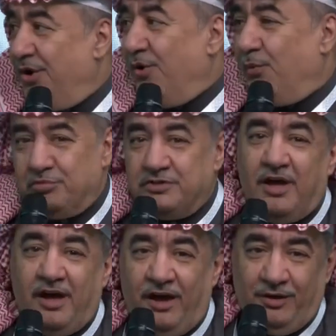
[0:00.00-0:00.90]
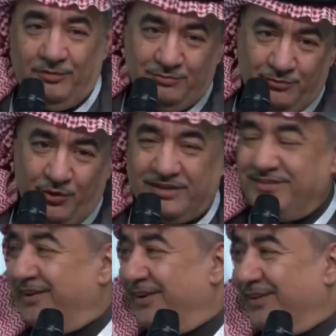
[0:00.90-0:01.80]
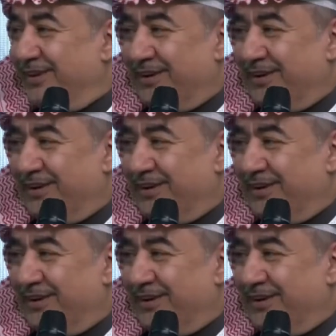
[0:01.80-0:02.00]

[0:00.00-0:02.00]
we would talk about something new.